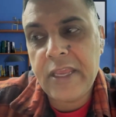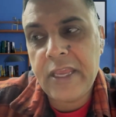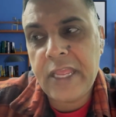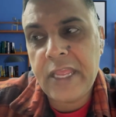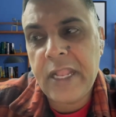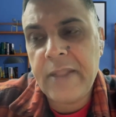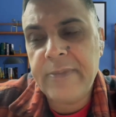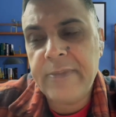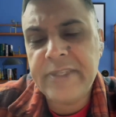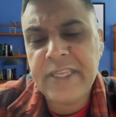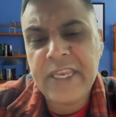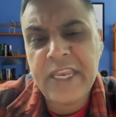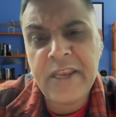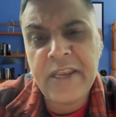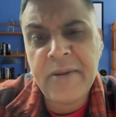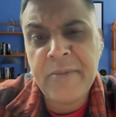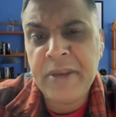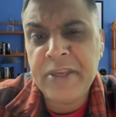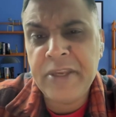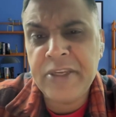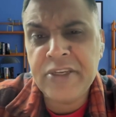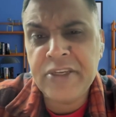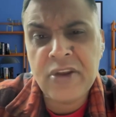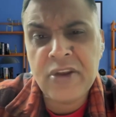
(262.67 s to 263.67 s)
helps in
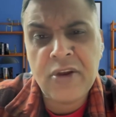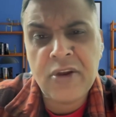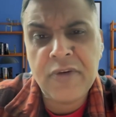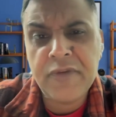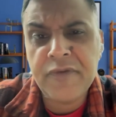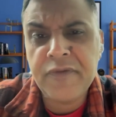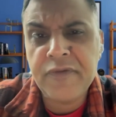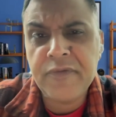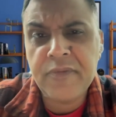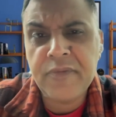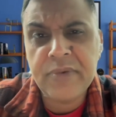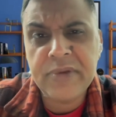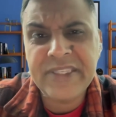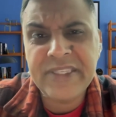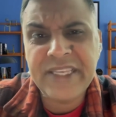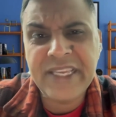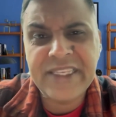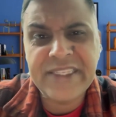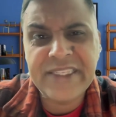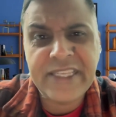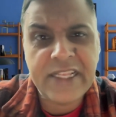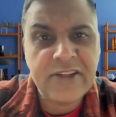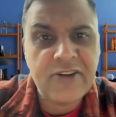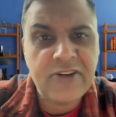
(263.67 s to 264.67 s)
elimination of
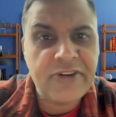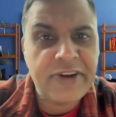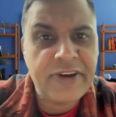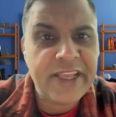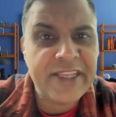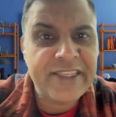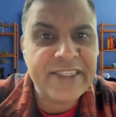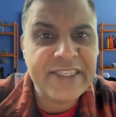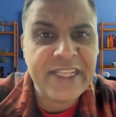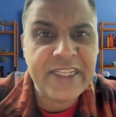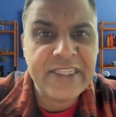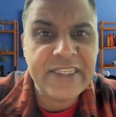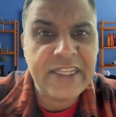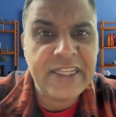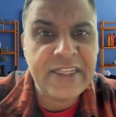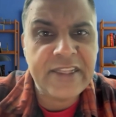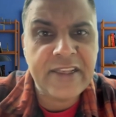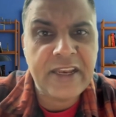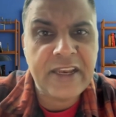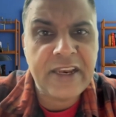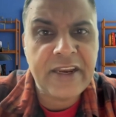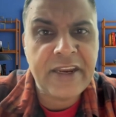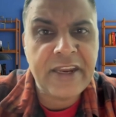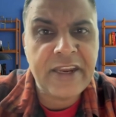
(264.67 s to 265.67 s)
sick cells or dead cells
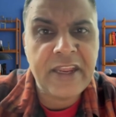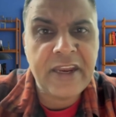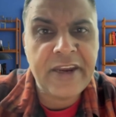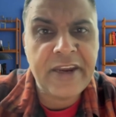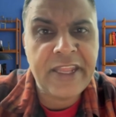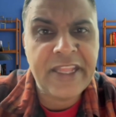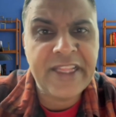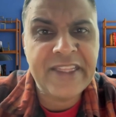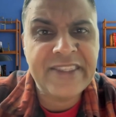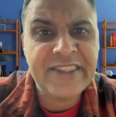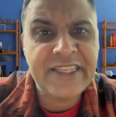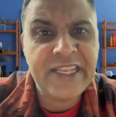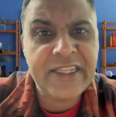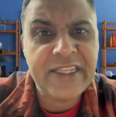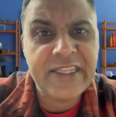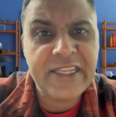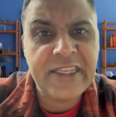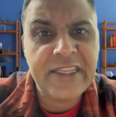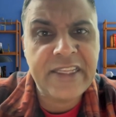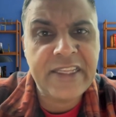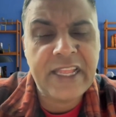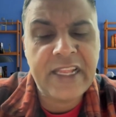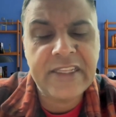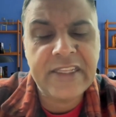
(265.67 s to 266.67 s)
and death cells,
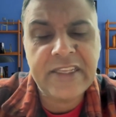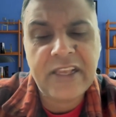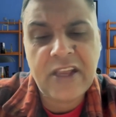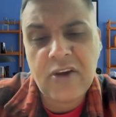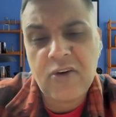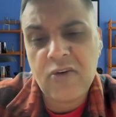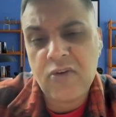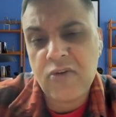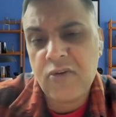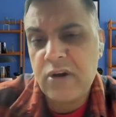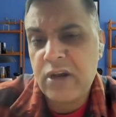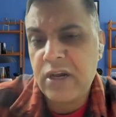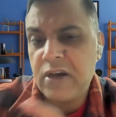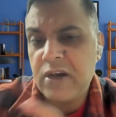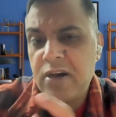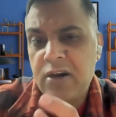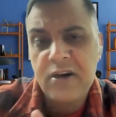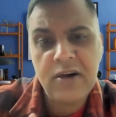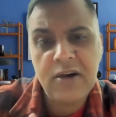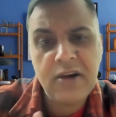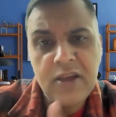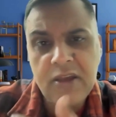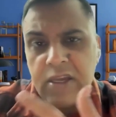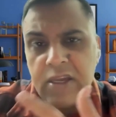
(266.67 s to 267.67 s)
and that's
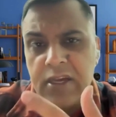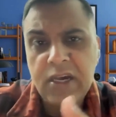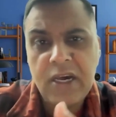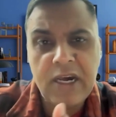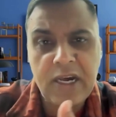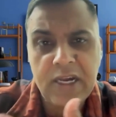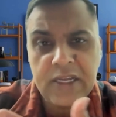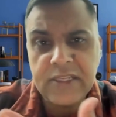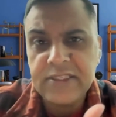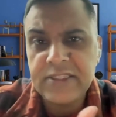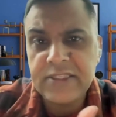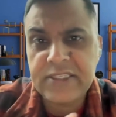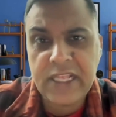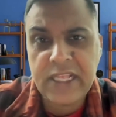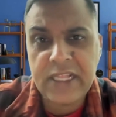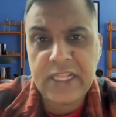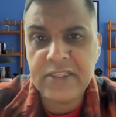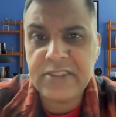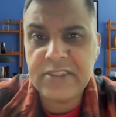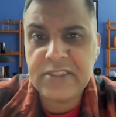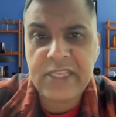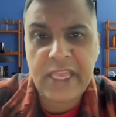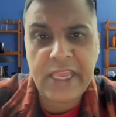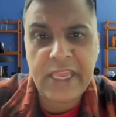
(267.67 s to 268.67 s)
how
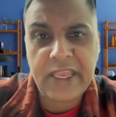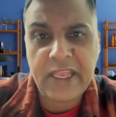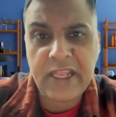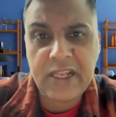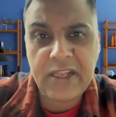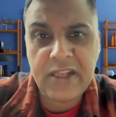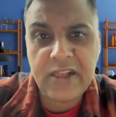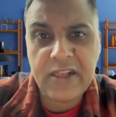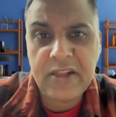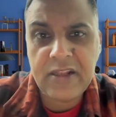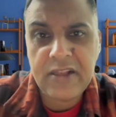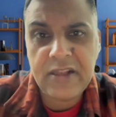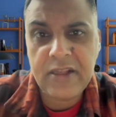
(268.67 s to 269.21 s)
cell cycle.